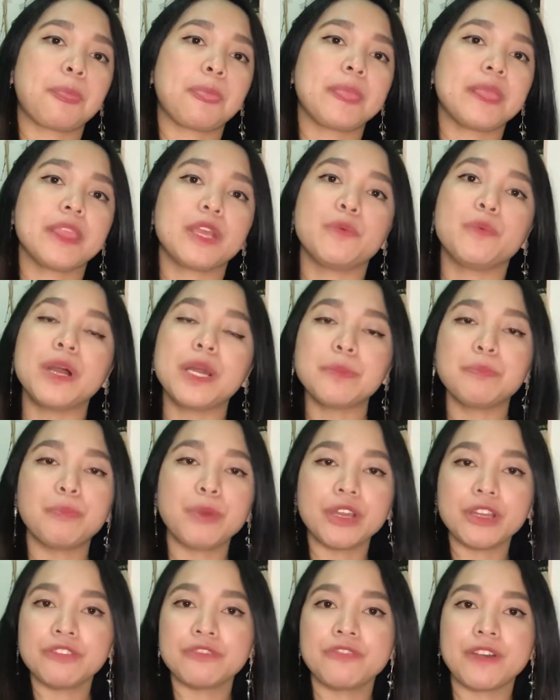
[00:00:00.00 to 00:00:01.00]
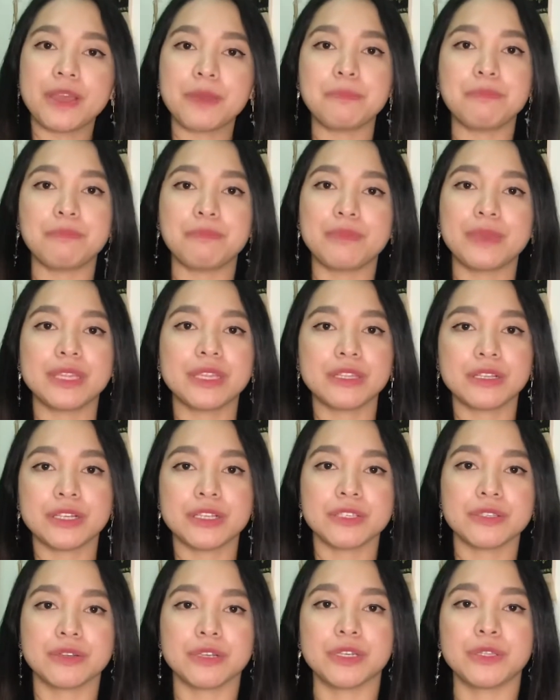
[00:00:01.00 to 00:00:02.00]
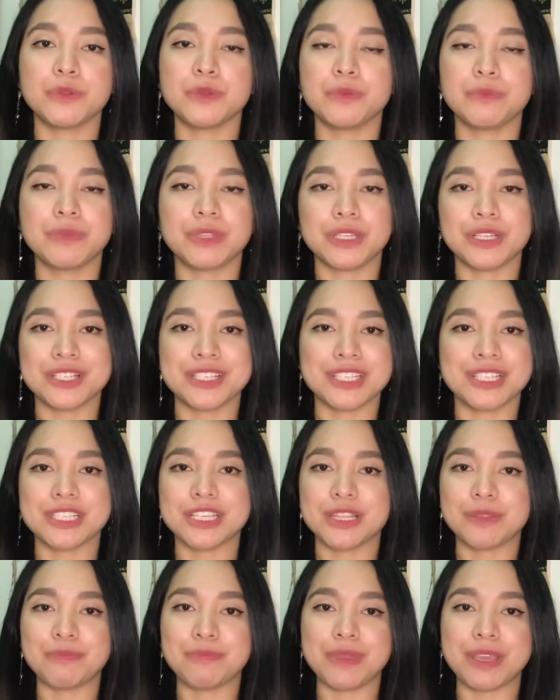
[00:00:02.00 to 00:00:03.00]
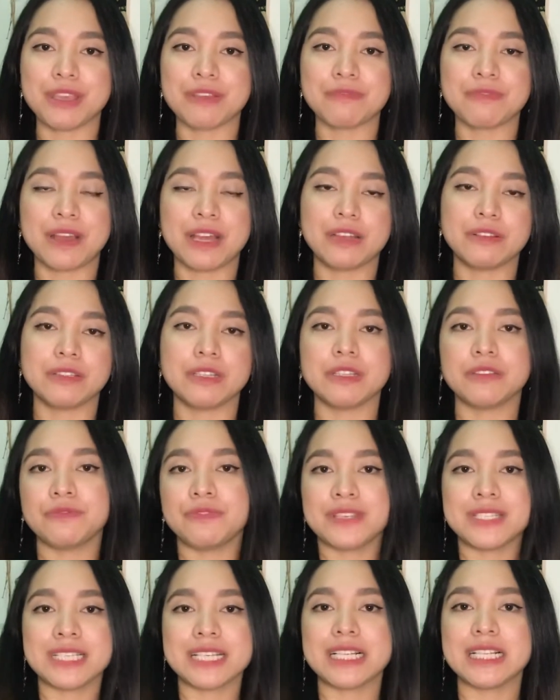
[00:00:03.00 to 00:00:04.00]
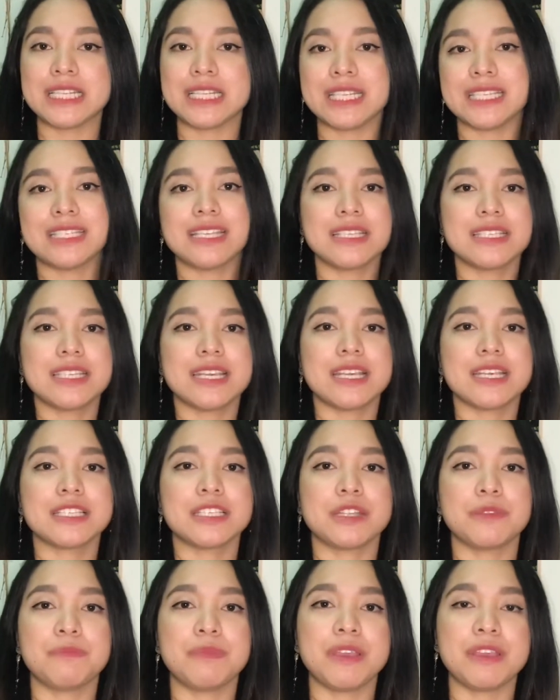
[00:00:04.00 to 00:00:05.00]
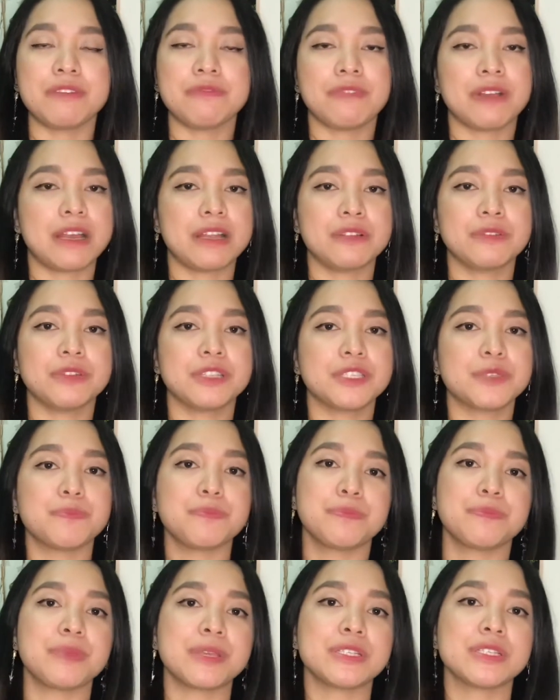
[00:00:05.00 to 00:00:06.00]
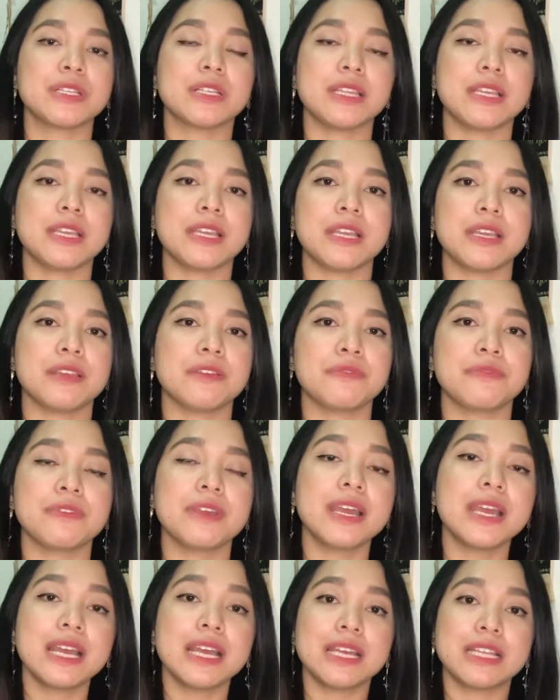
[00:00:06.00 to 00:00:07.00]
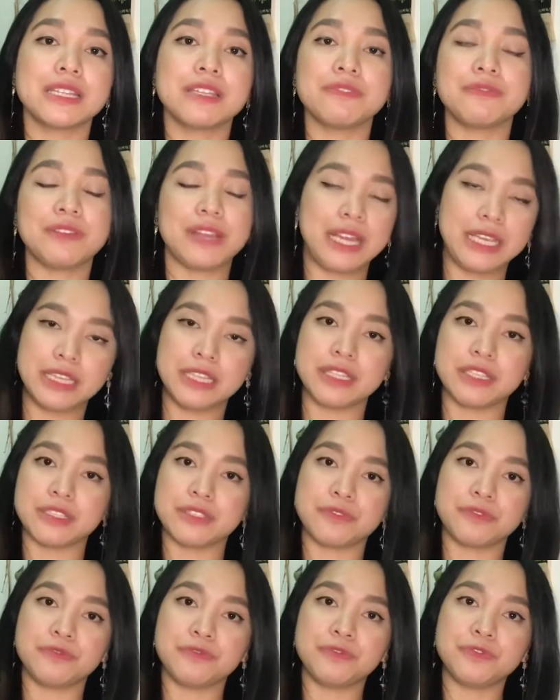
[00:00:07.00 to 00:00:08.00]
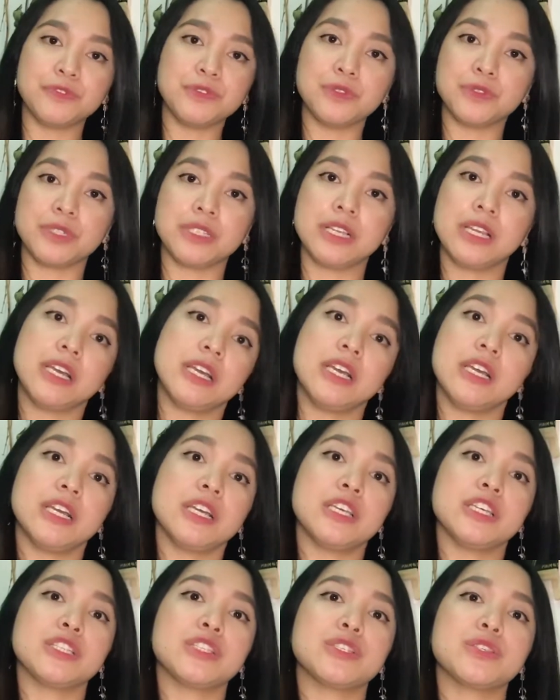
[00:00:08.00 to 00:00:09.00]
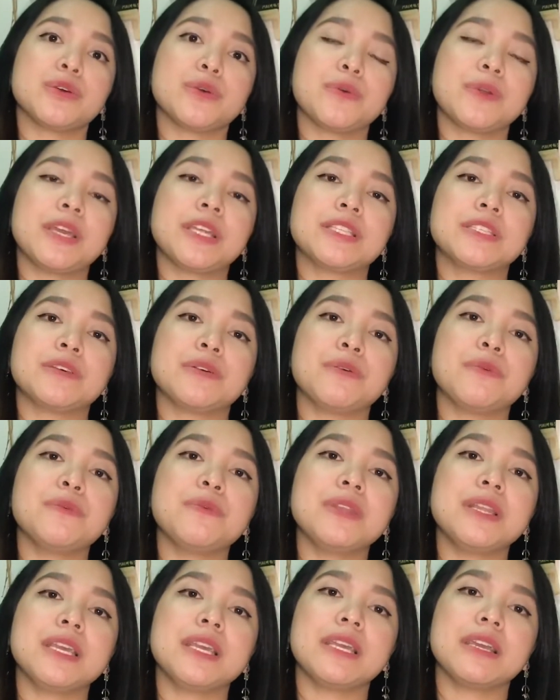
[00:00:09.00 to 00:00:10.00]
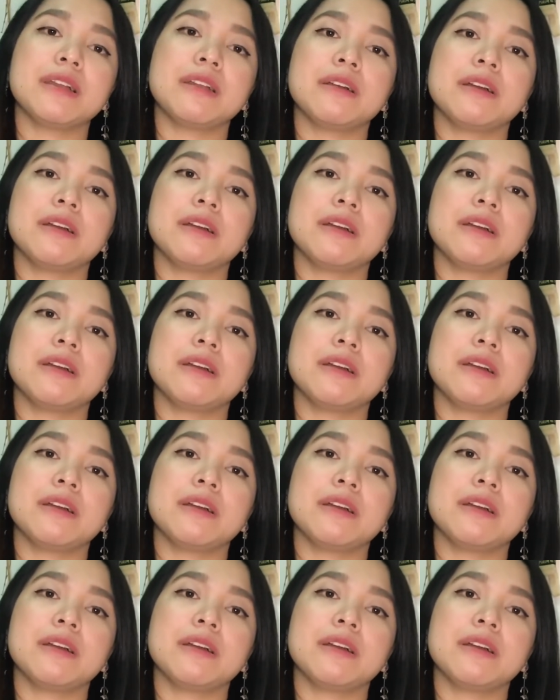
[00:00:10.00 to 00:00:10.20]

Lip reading: the 1.5 meters or 2 meters is not being followed. The physical distancing is not being followed, especially if the flight is full. So it's only